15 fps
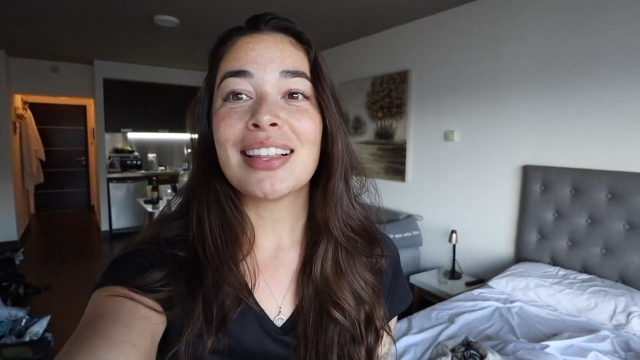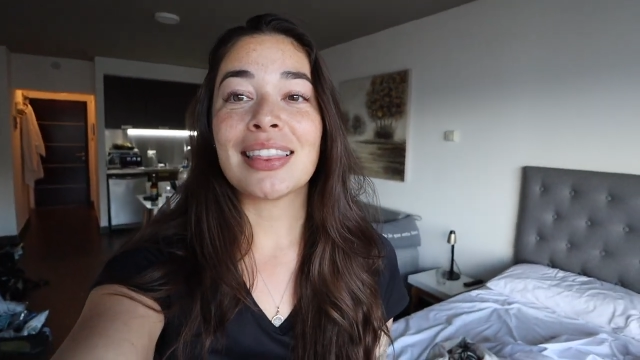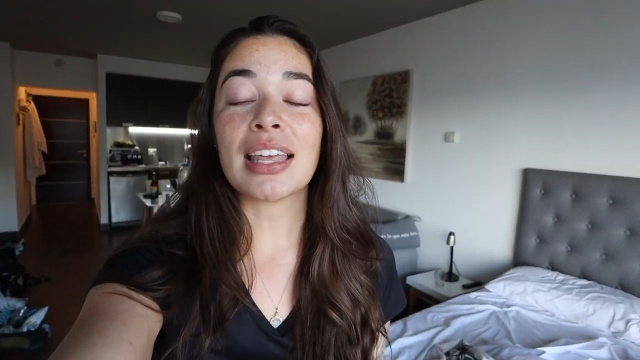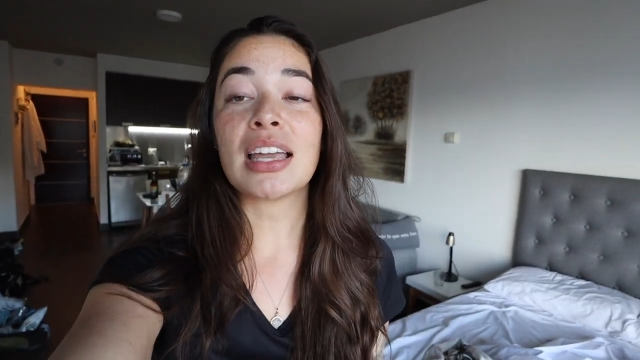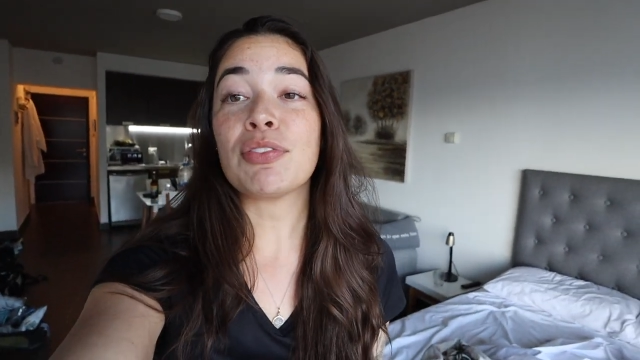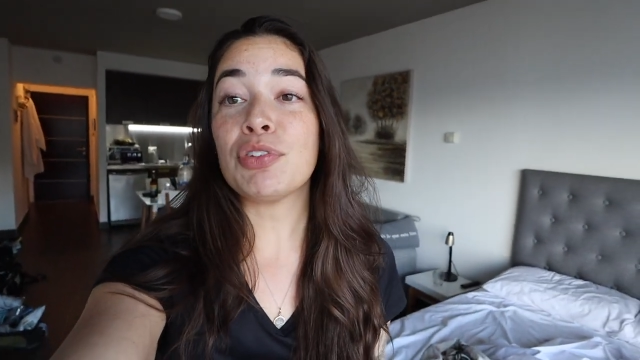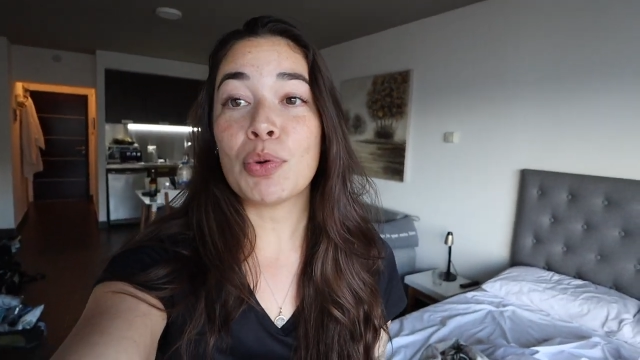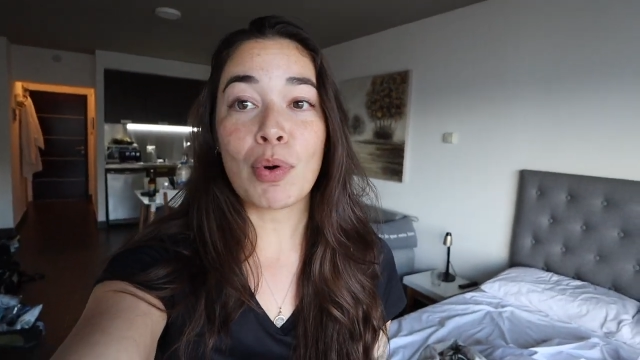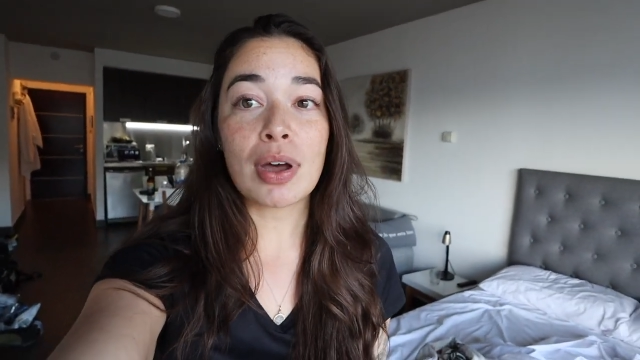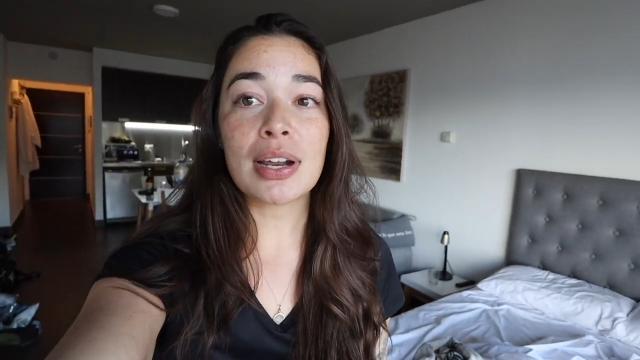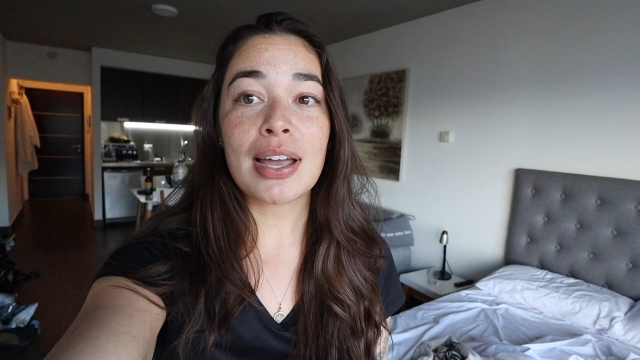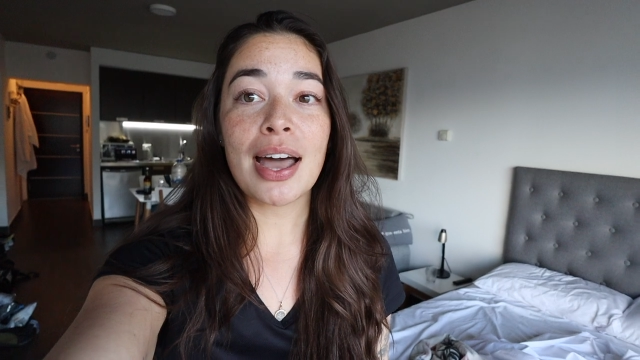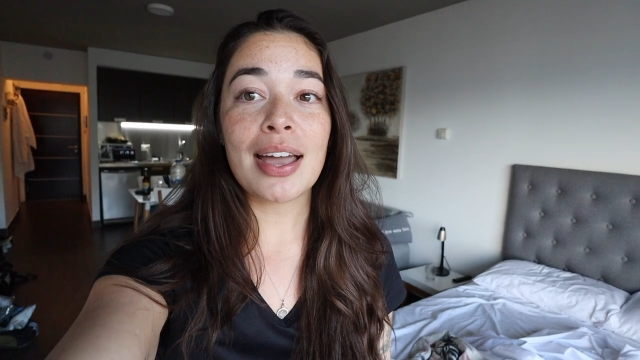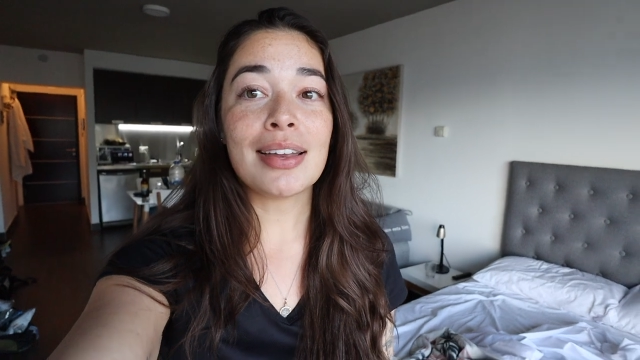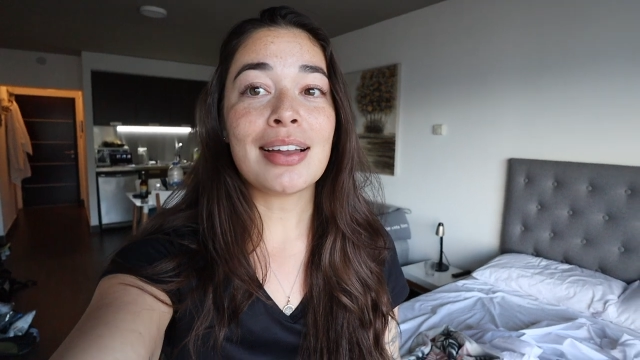Like if you want a
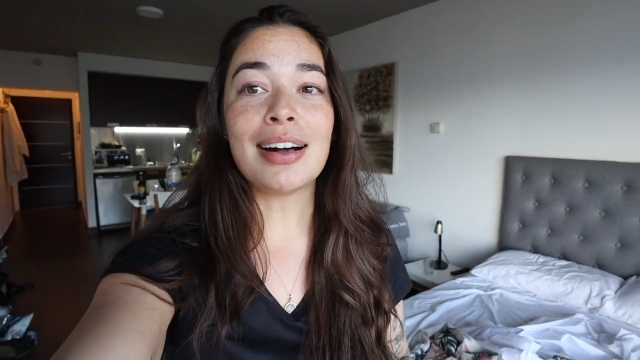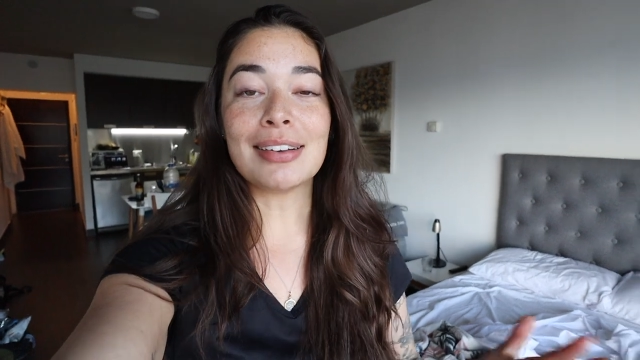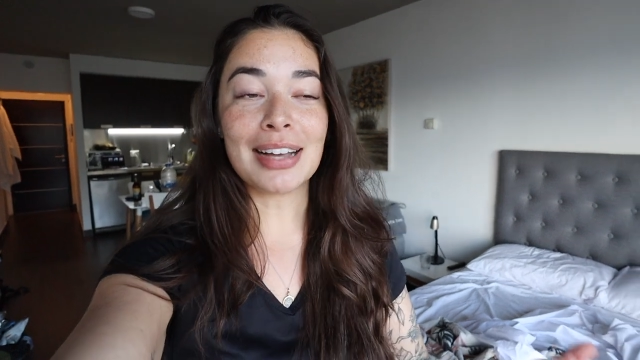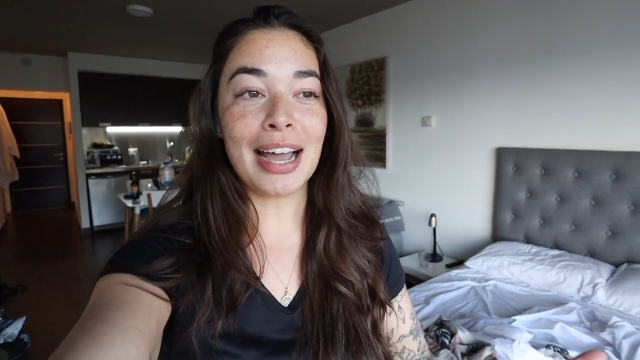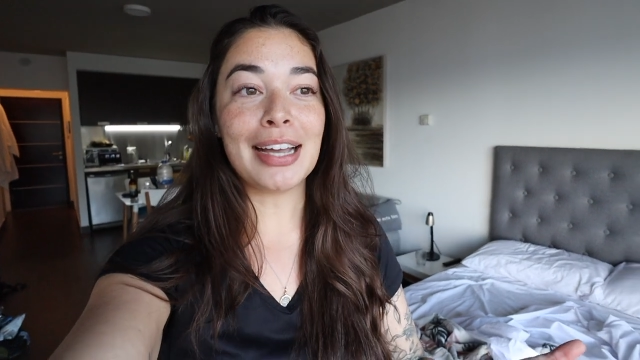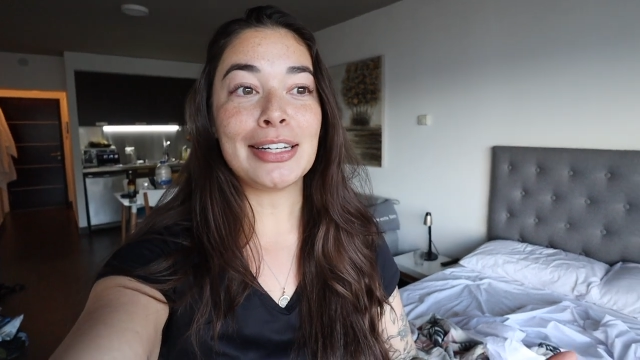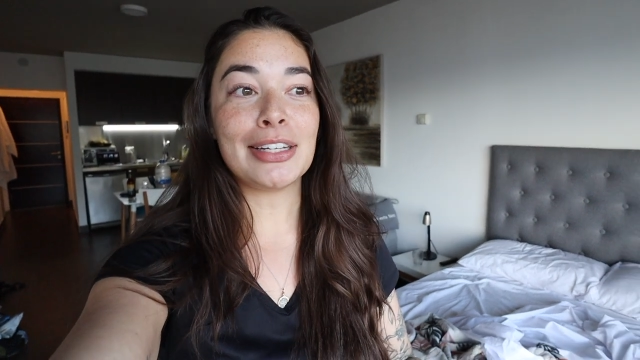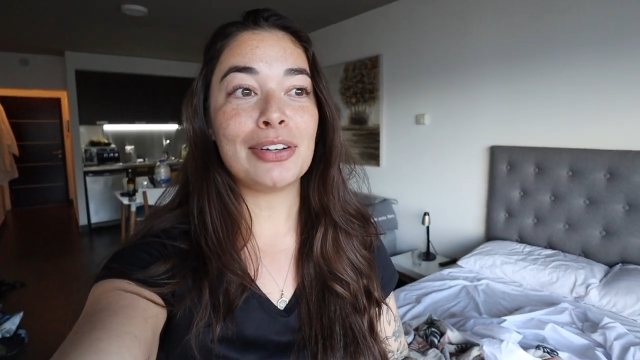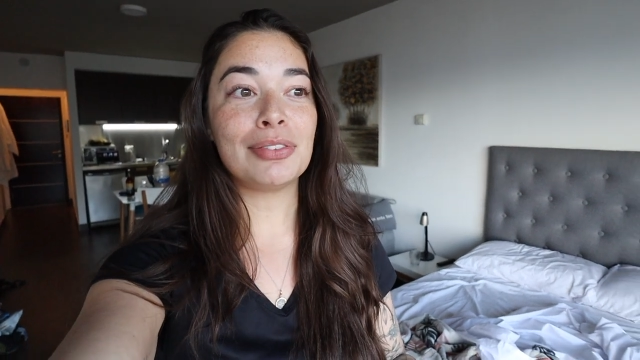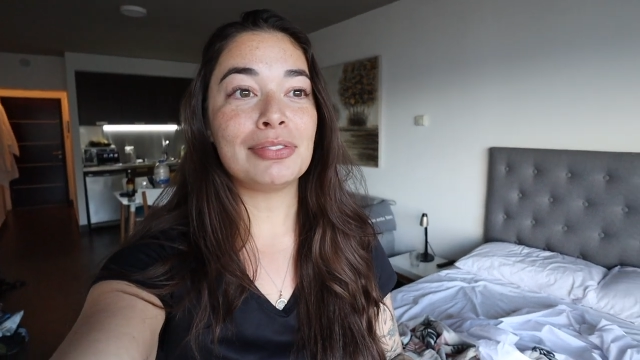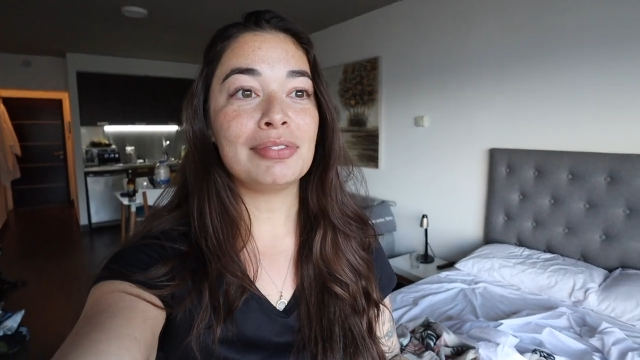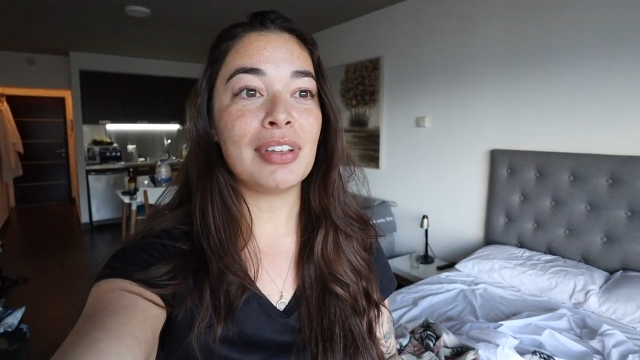guide, I'll guide you.